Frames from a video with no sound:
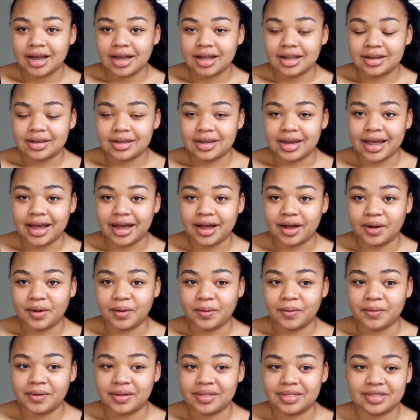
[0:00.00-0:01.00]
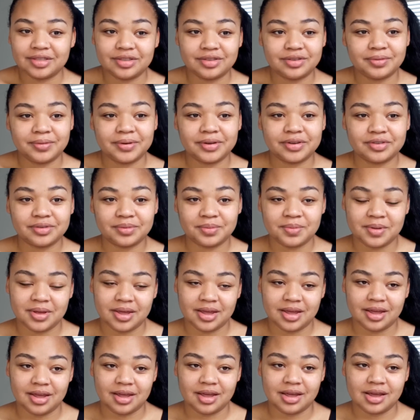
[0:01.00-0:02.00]
Now this
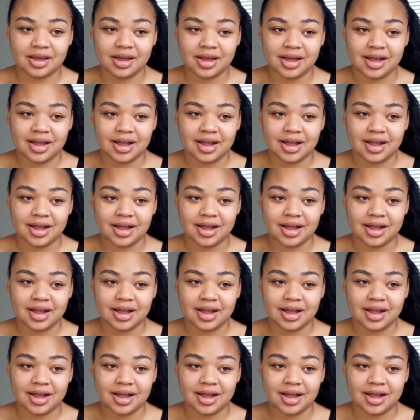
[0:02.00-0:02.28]
recipe,